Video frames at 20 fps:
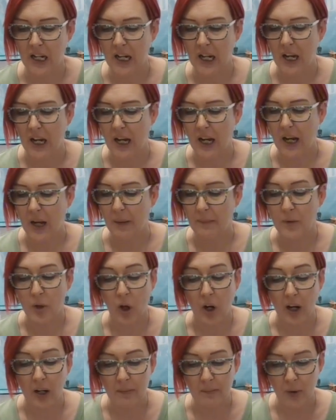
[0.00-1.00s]
You're
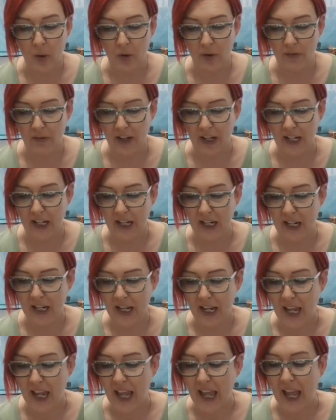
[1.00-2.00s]
unmotivated,
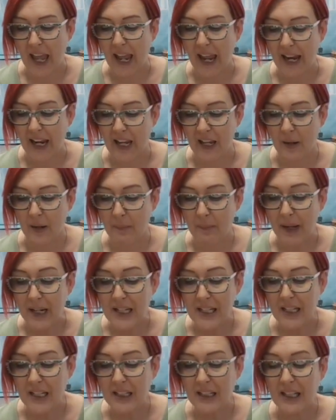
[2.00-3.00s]
and
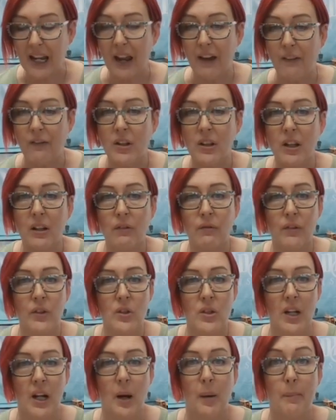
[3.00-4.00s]
basically everything
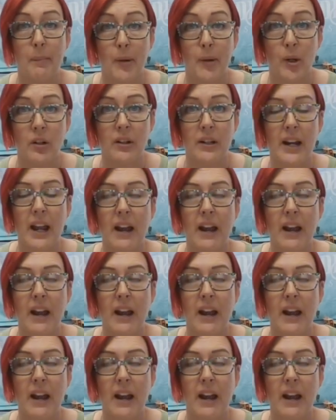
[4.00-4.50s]
feels like a burden.